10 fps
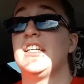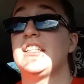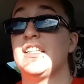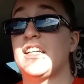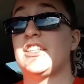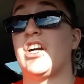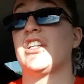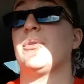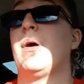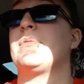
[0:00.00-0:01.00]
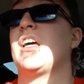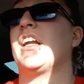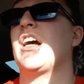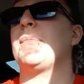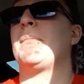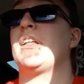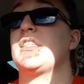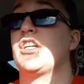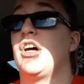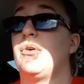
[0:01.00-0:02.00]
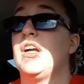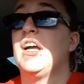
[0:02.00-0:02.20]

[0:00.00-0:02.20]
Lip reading: since I started the website a couple months ago.